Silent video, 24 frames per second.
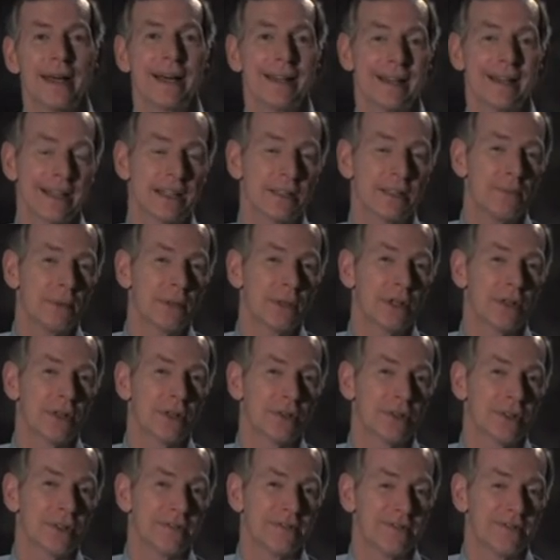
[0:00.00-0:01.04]
And that's
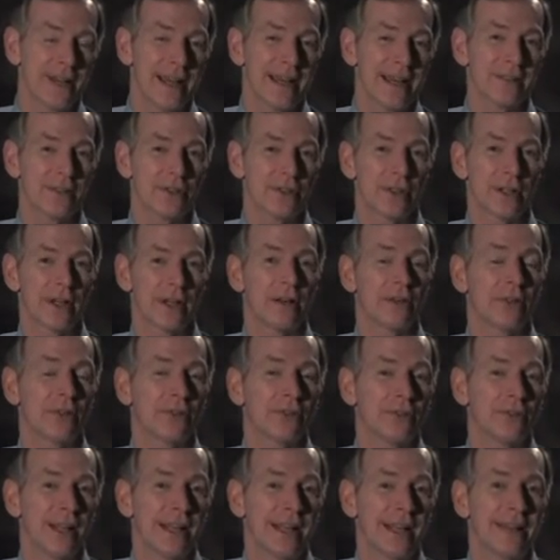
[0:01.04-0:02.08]
because the fat
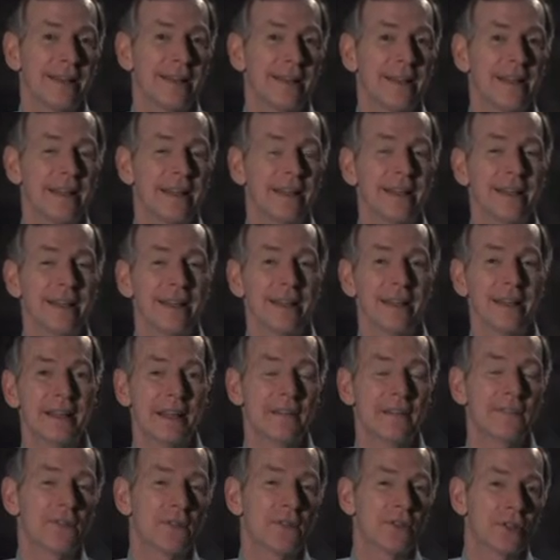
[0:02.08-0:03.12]
cells and the
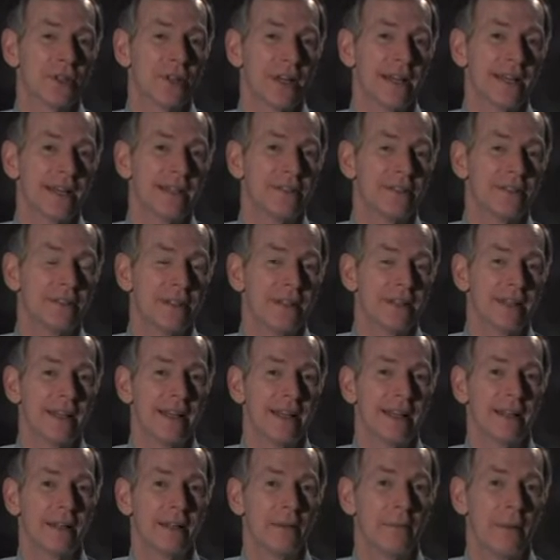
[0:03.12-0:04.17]
lymphocytes
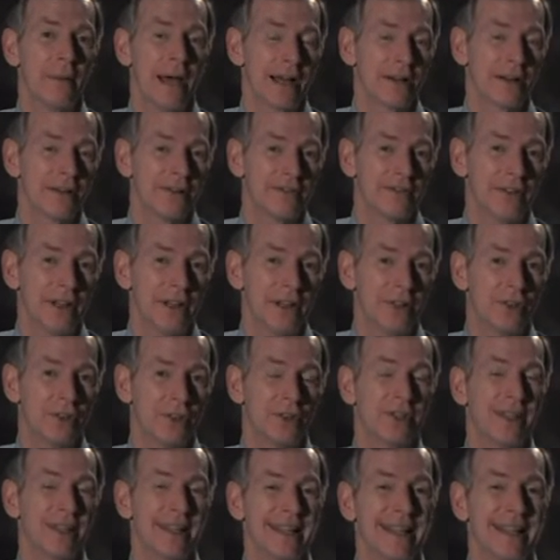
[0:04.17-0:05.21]
and the
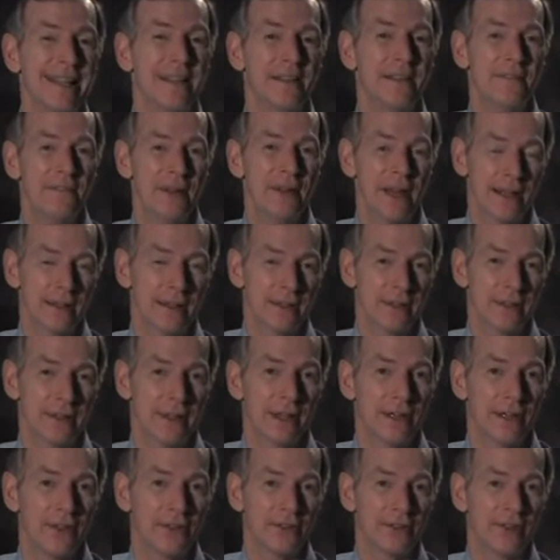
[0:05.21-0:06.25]
macrophages in the fat
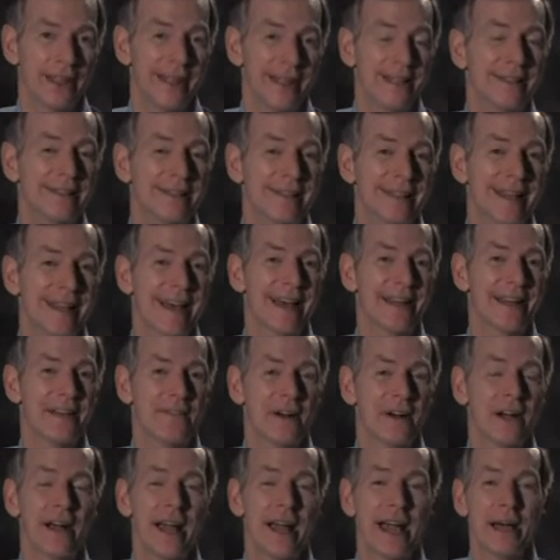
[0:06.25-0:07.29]
cells inside
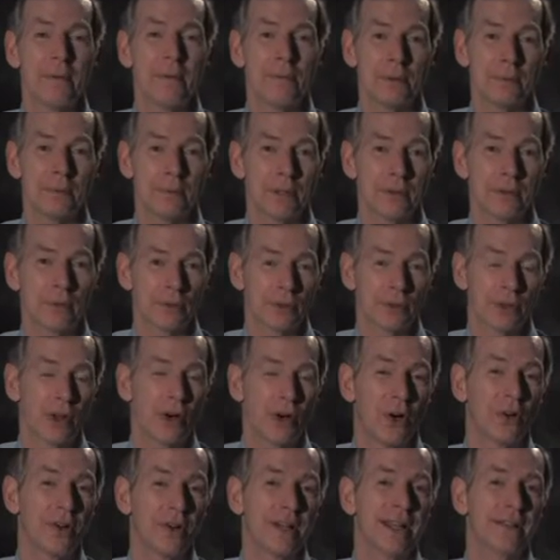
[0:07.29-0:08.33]
of our abdomen, what's
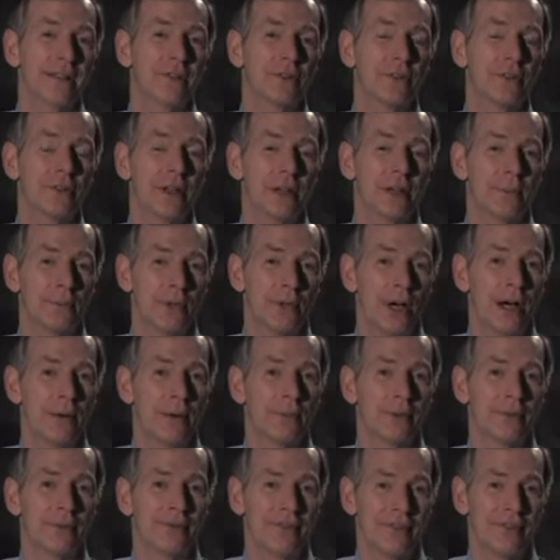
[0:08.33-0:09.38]
called
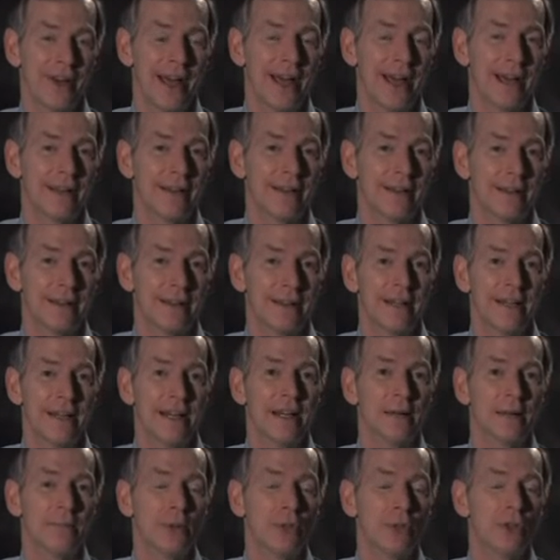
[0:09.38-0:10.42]
intra-abdominal fat,
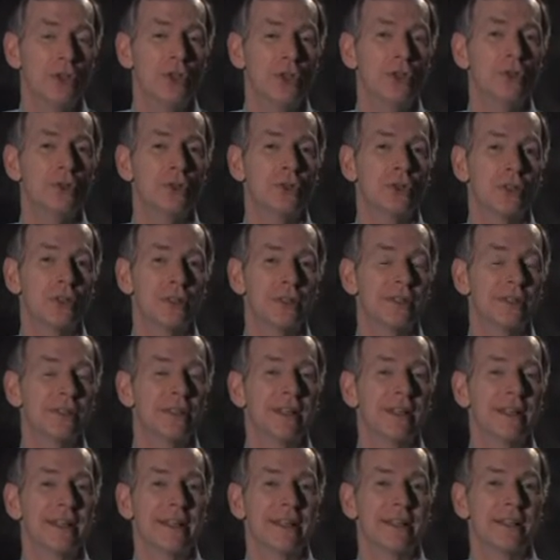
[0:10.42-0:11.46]
produces
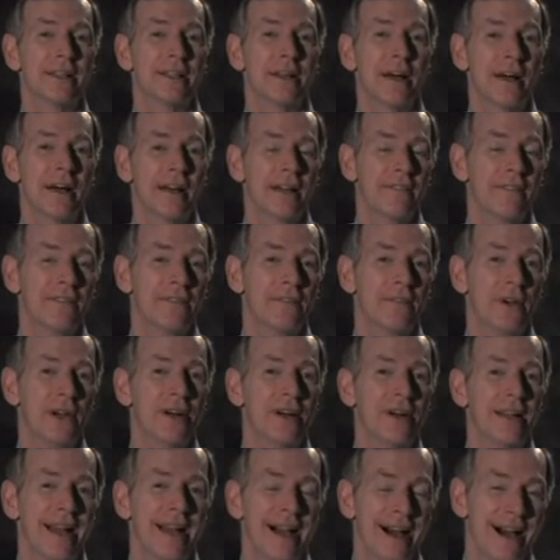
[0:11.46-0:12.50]
a
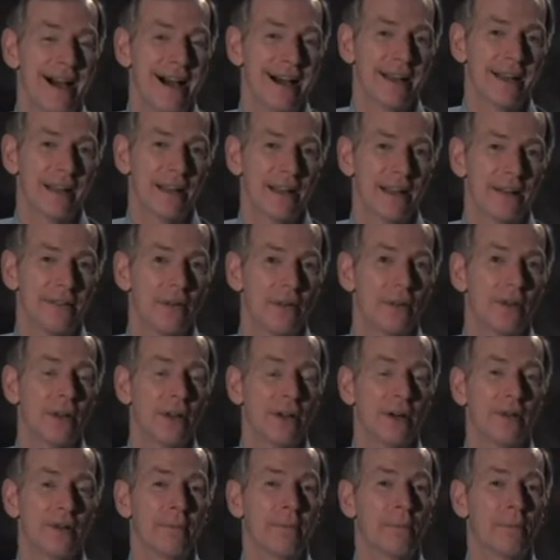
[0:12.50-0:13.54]
very high level
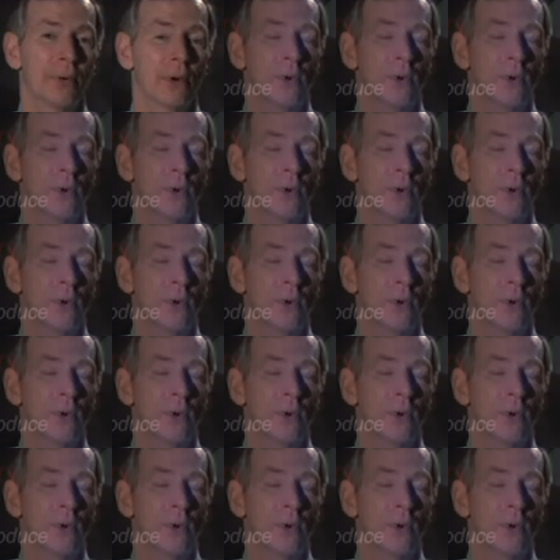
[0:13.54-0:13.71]
of